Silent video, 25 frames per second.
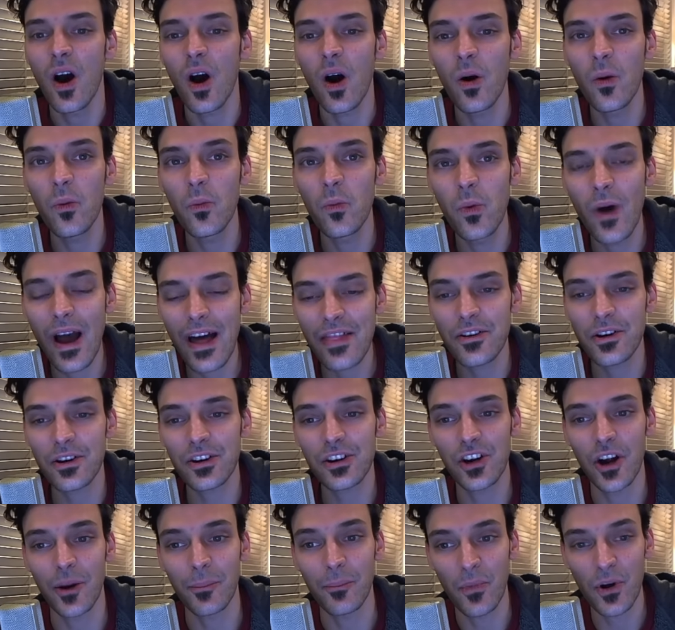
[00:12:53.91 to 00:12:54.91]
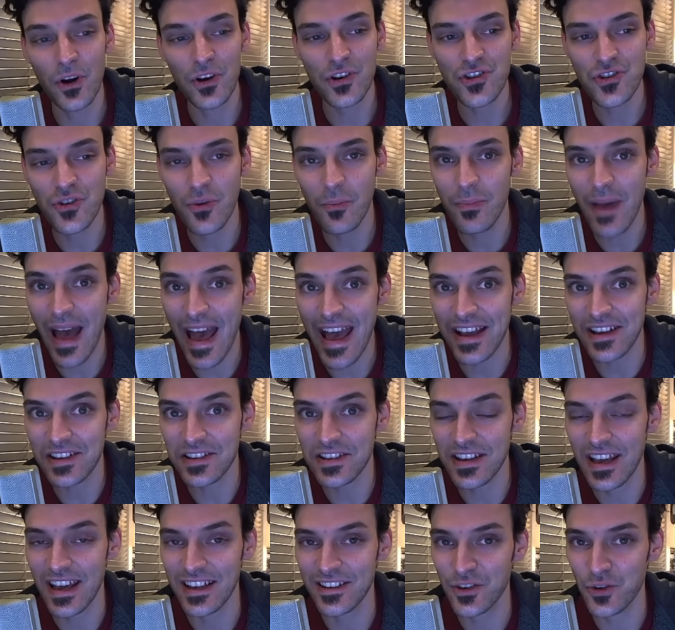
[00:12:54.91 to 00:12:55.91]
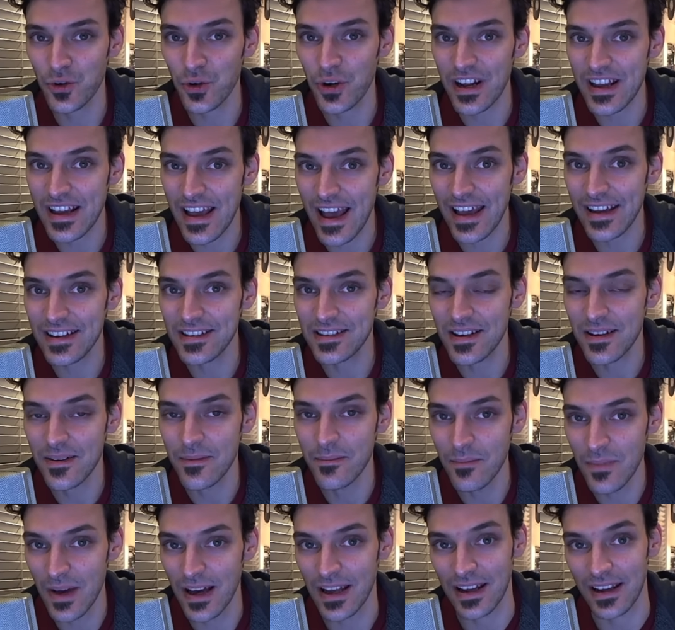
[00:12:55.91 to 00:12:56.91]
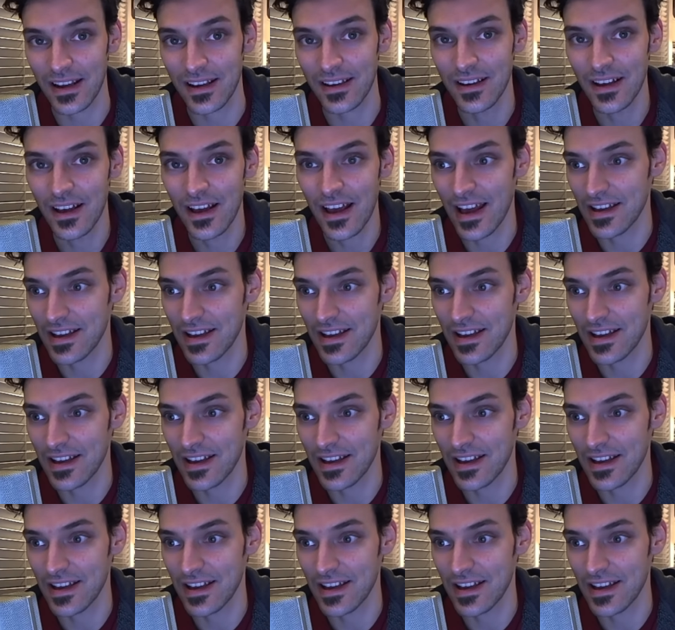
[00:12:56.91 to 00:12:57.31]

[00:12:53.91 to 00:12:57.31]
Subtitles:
on whether commercial banks can create money,